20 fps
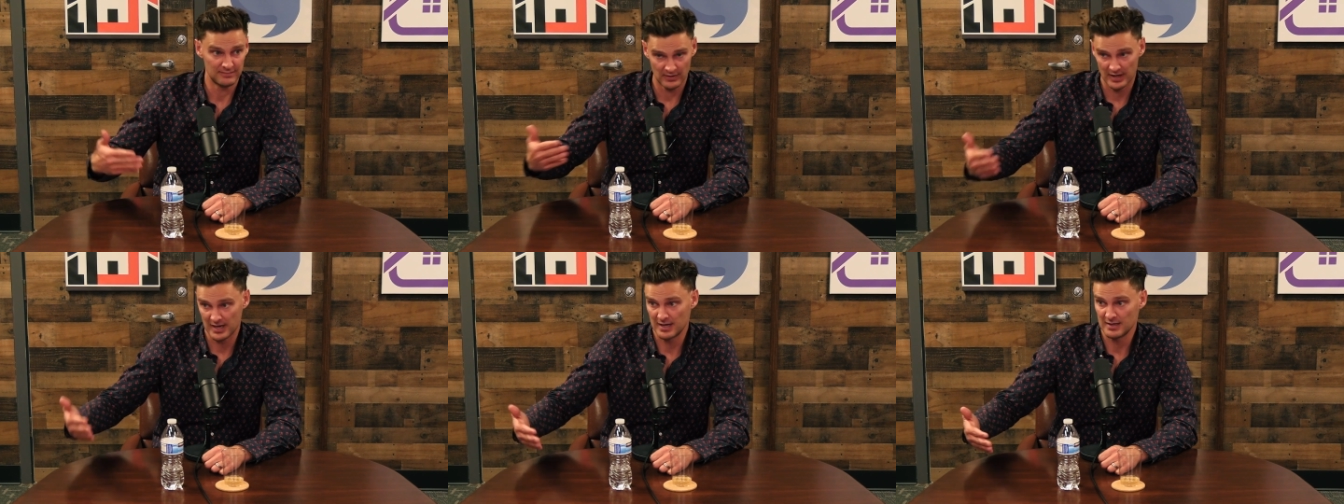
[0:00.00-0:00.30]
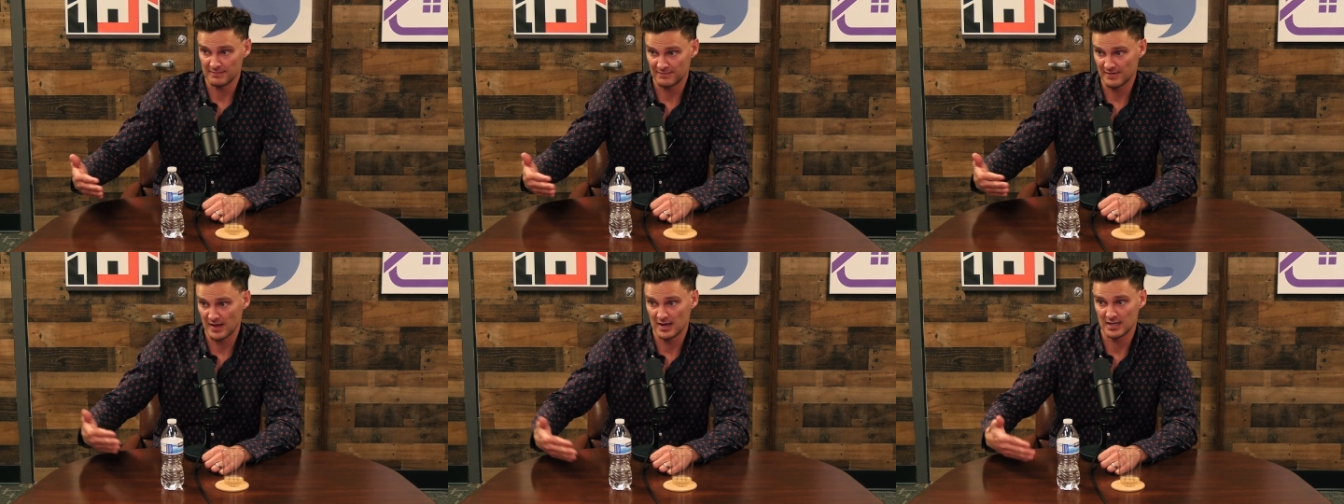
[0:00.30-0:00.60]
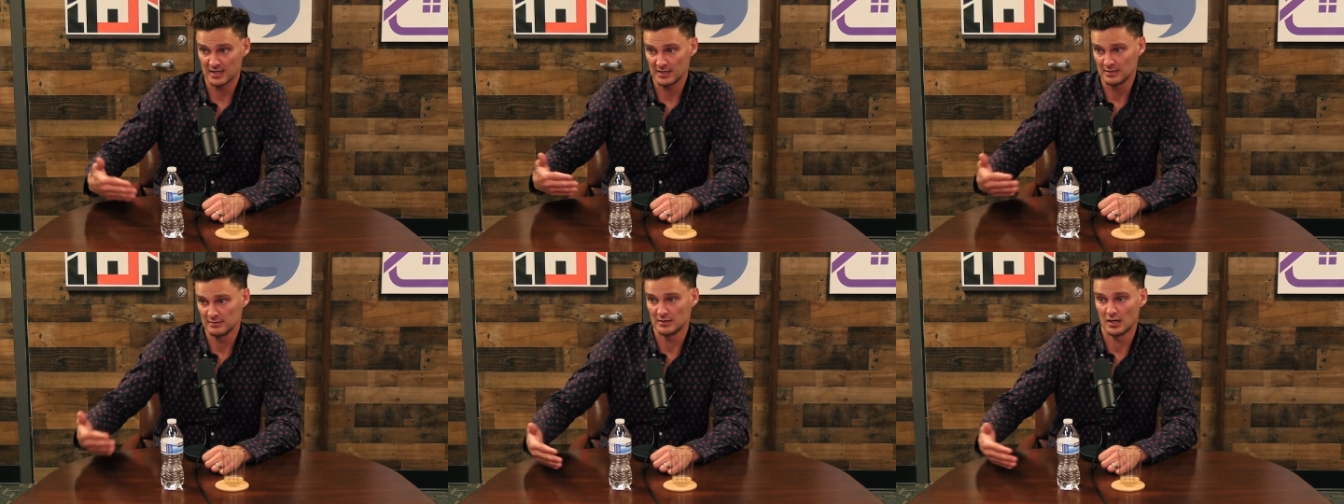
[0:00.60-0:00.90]
Franny,
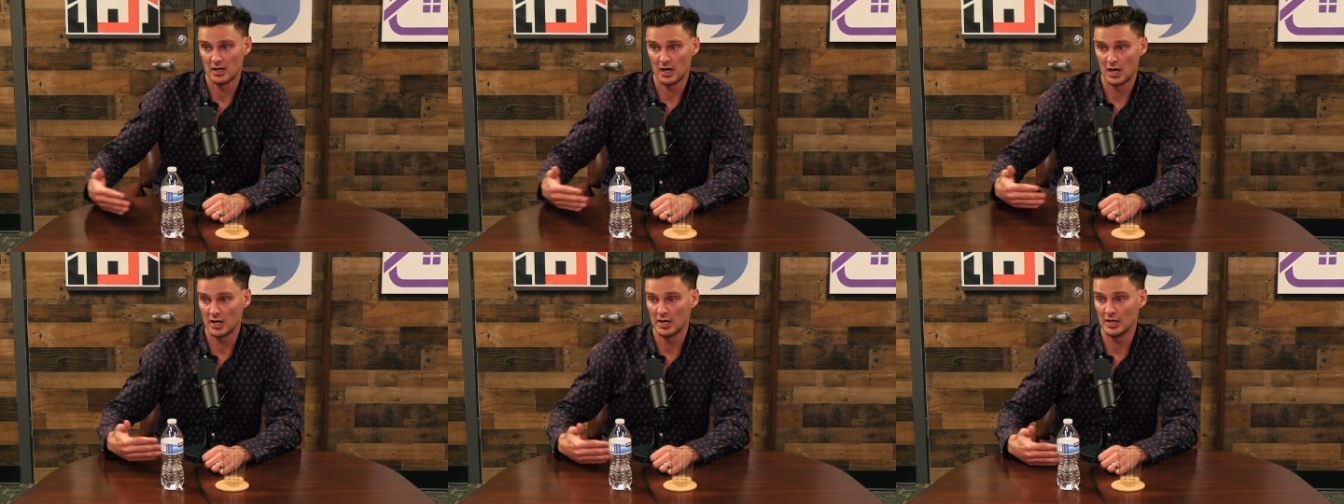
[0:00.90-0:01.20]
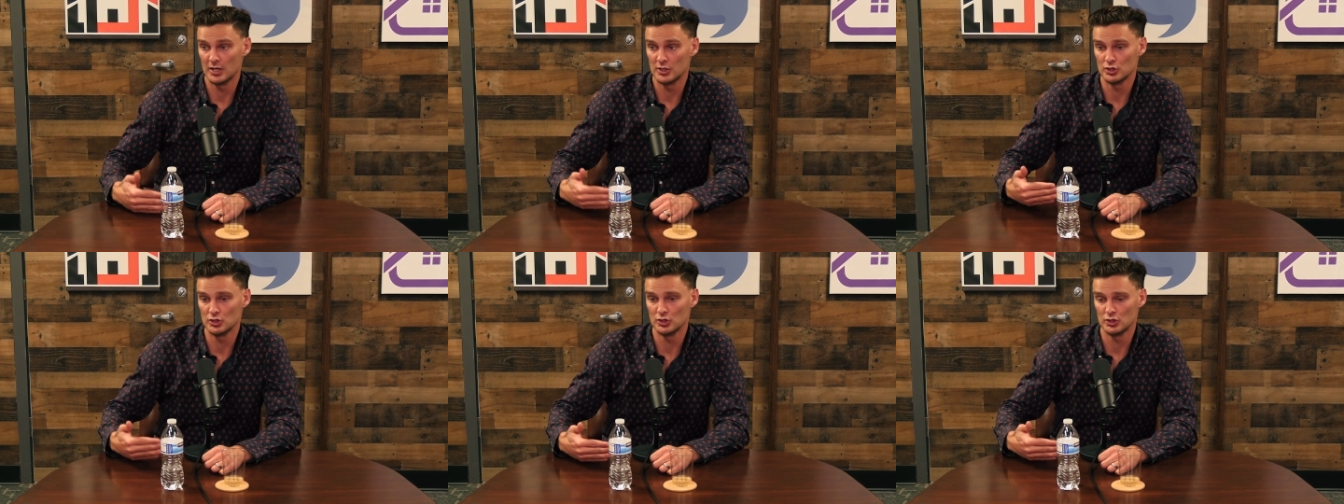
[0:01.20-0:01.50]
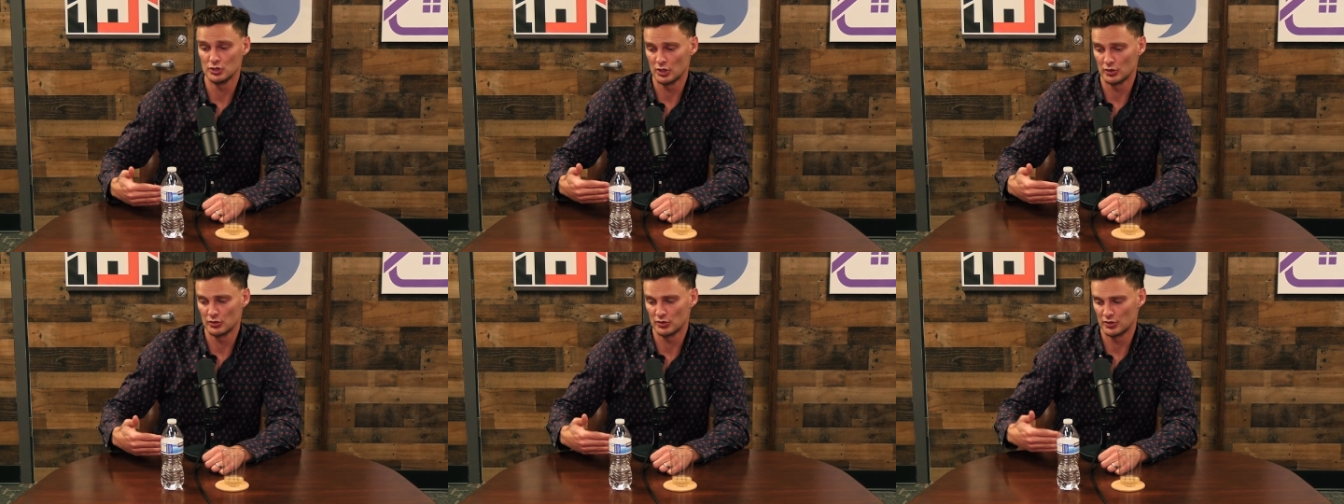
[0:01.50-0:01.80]
Fanny.
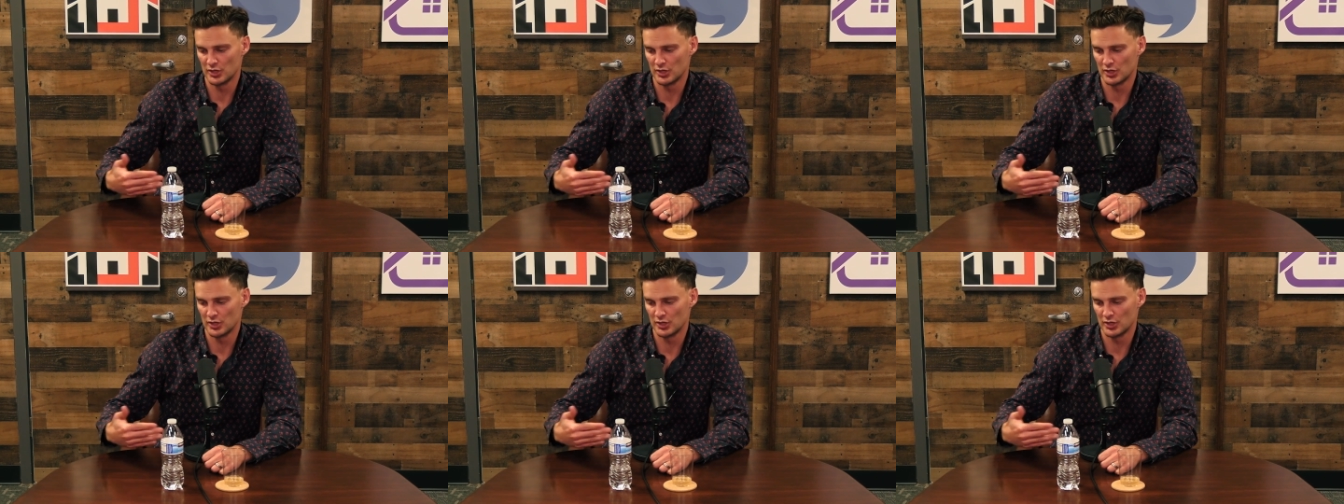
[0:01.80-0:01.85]
You know,